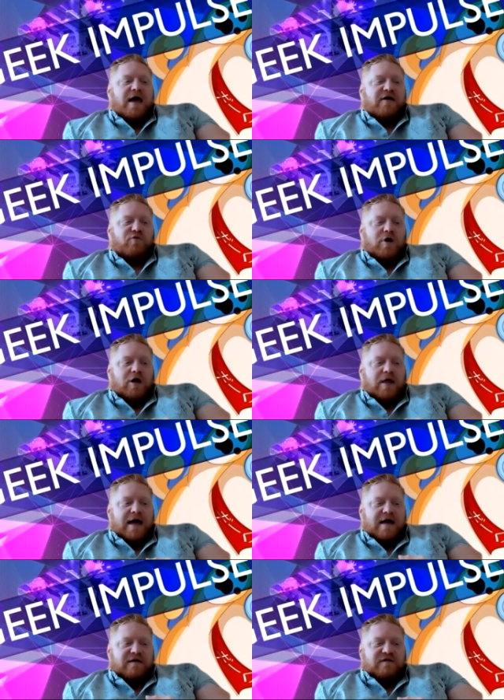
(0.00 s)
as well
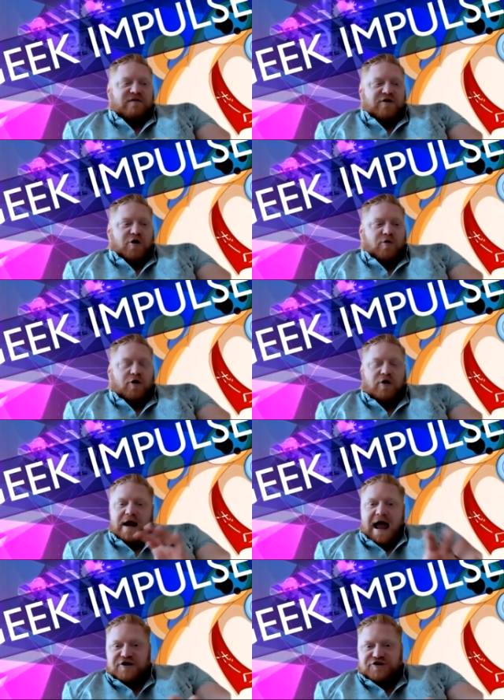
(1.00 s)
as, you know, her in
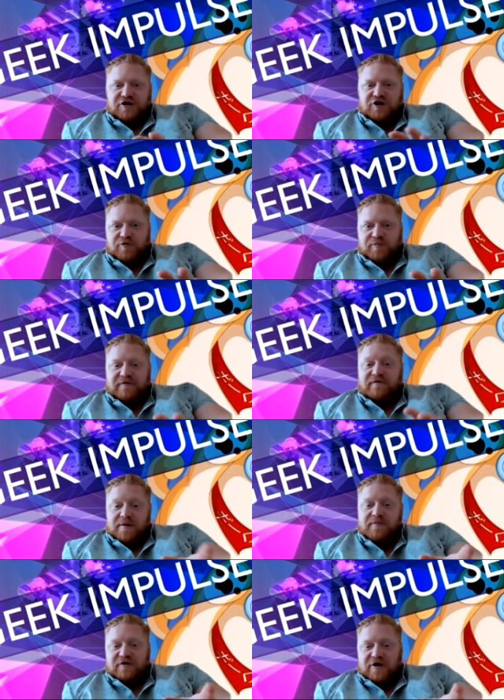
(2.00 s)
action a little bit
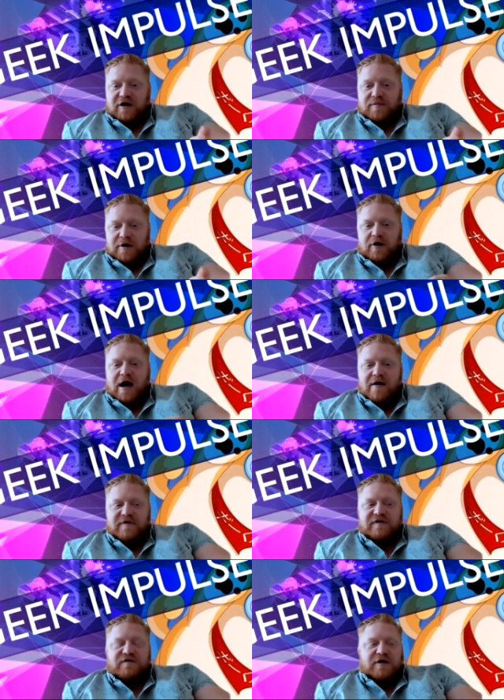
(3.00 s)
from the documentary,
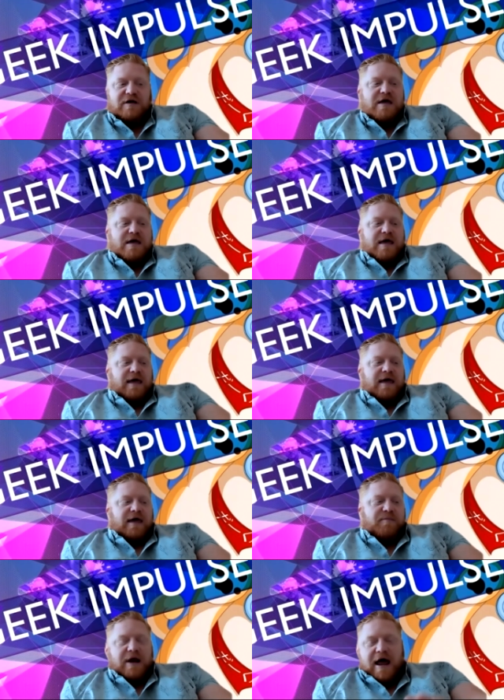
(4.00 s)
obviously.
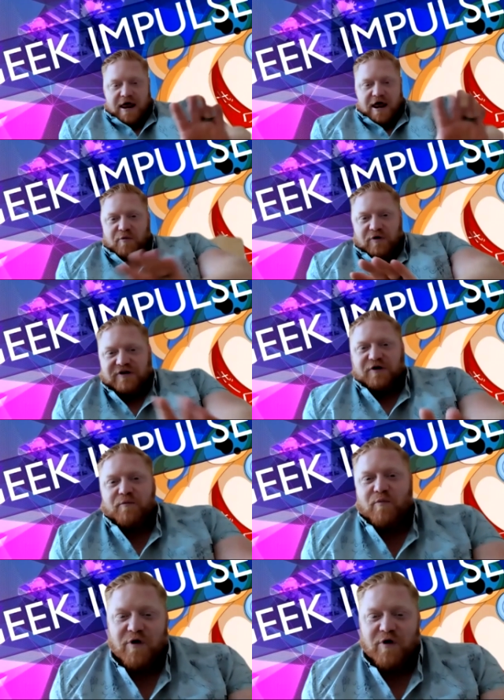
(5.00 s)
But I don't want to take
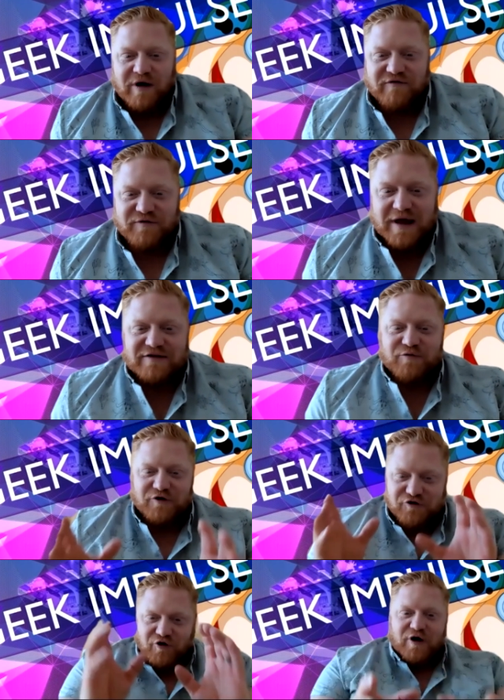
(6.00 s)
away from that. So why
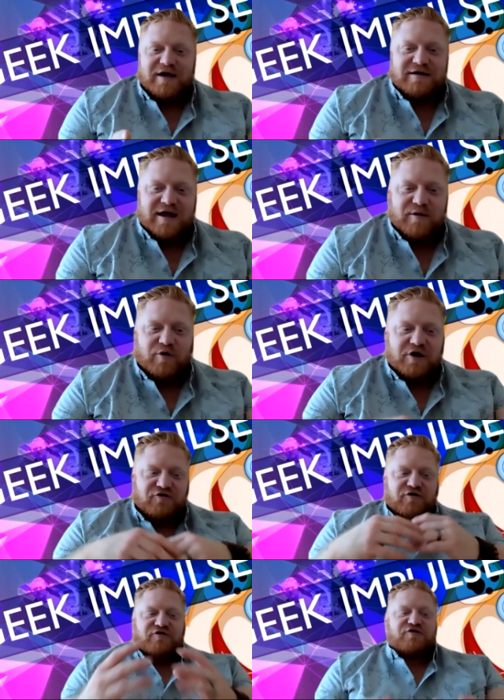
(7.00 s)
don't you go ahead, Gabriel,
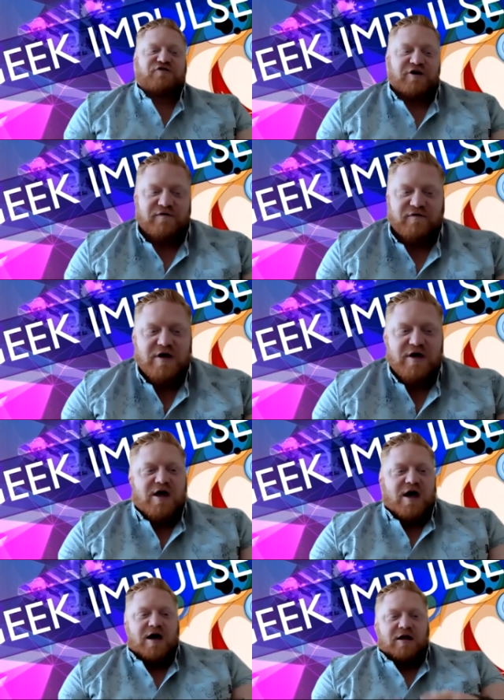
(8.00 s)
introduce yourself,
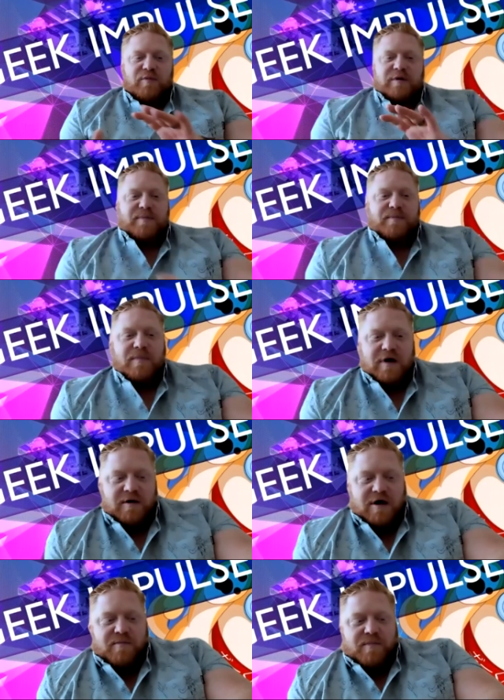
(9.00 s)
a little bit
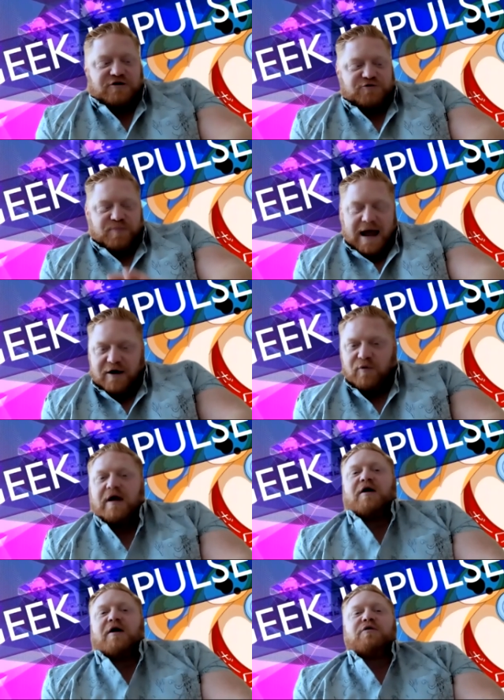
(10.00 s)
about your
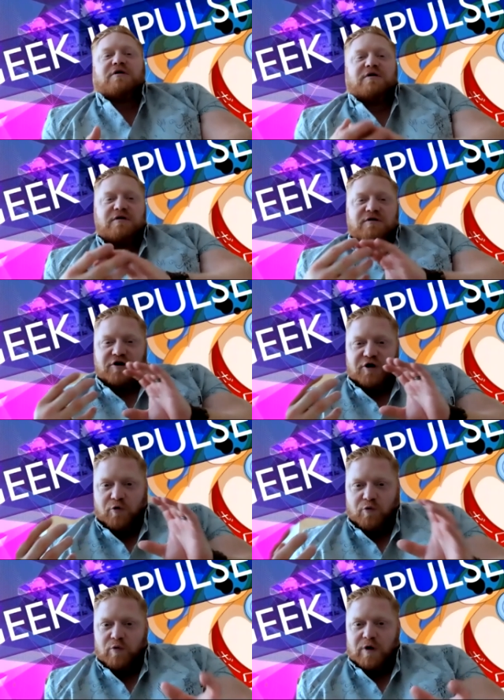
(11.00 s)
background, you
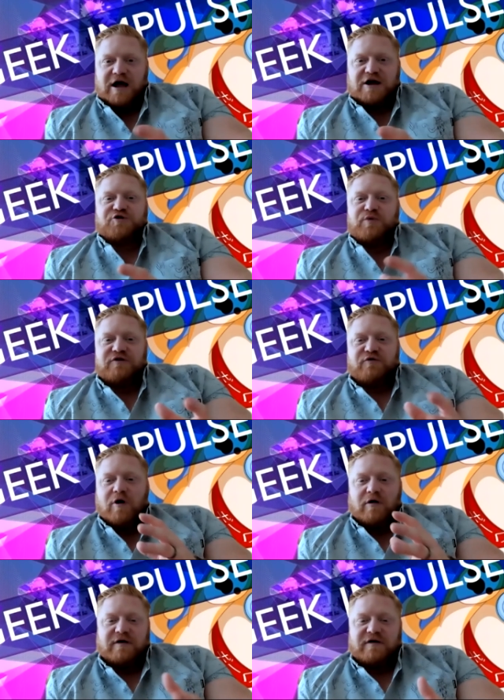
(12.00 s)
know, what got you into
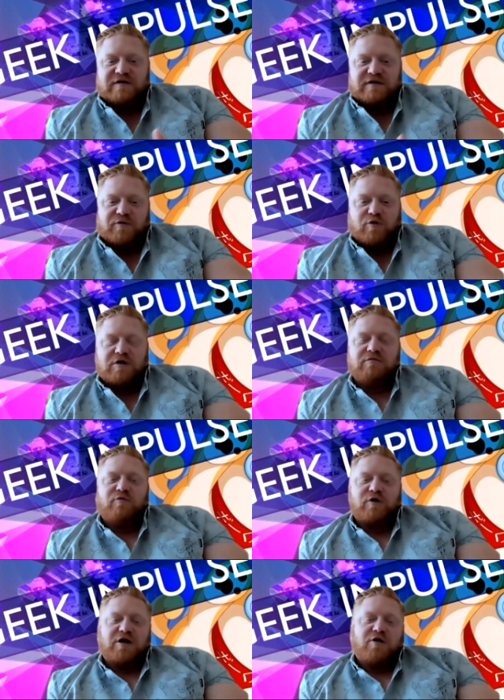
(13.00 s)
all this, and then
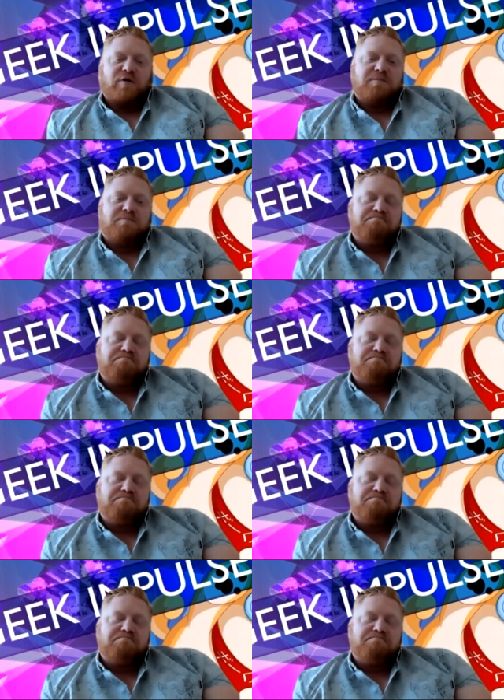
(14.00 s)
we'll get going.